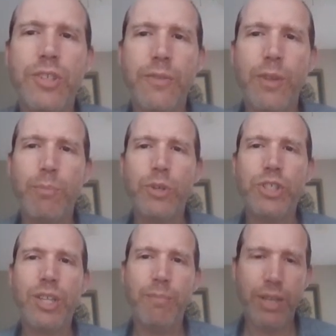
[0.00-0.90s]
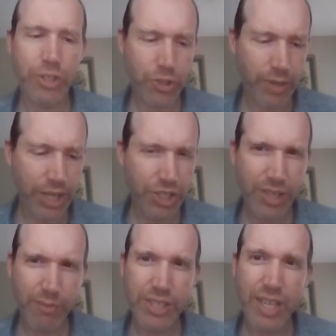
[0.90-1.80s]
of the Bush
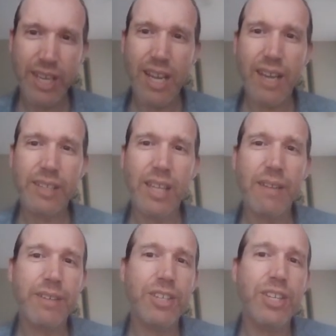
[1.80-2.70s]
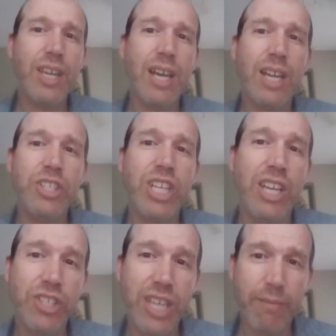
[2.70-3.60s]
administration was that 9 11 uh,
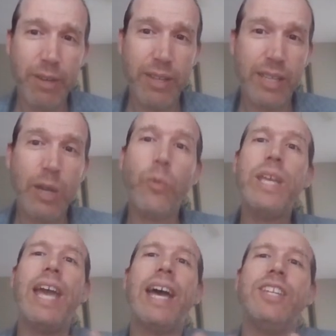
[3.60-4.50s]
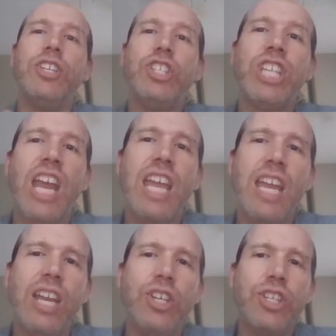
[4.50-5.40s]
changed everything, that we had to
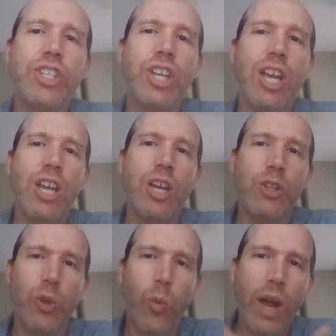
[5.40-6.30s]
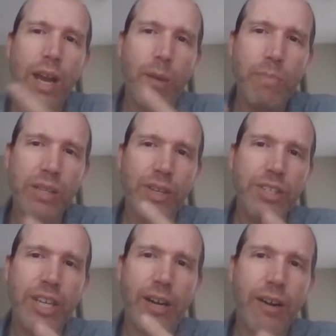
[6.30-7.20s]
change the way our
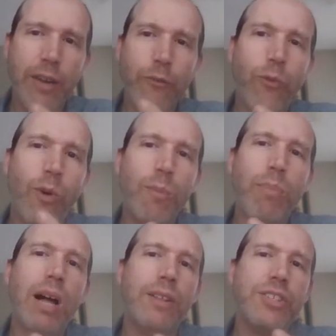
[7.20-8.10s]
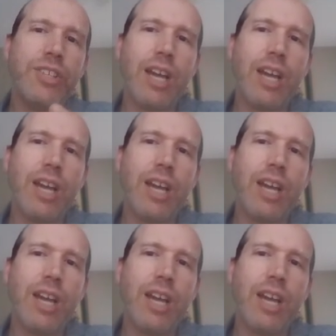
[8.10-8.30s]
military and foreign policy